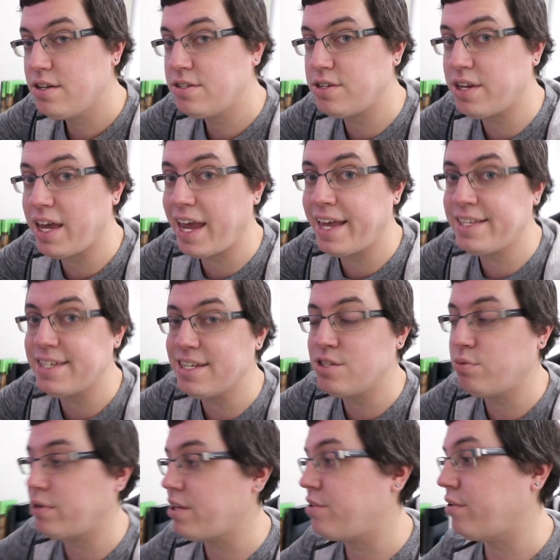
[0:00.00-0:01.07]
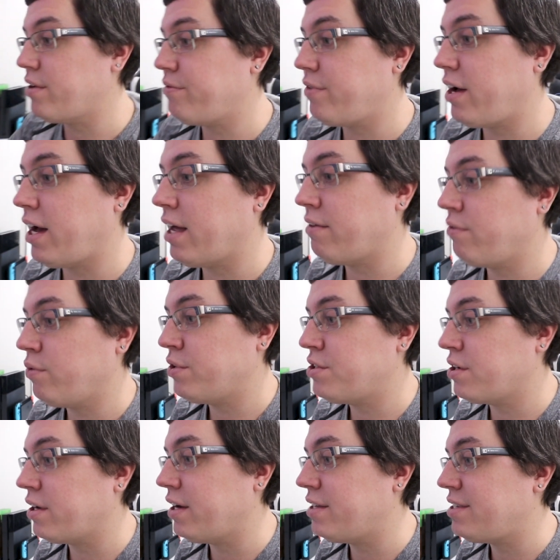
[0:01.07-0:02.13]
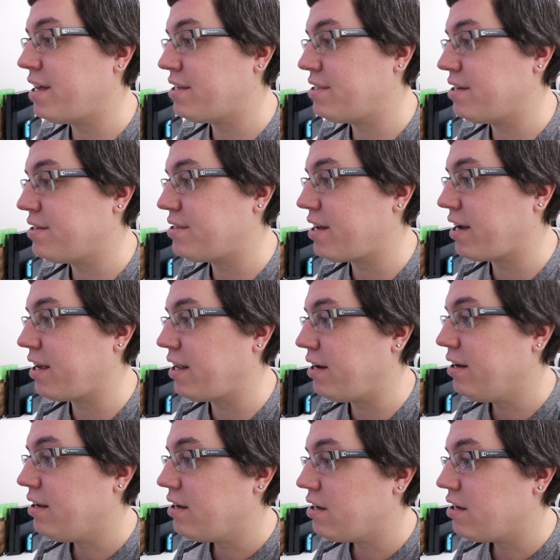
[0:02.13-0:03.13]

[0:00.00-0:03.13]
to the AT2035, which I'm going to test in a second.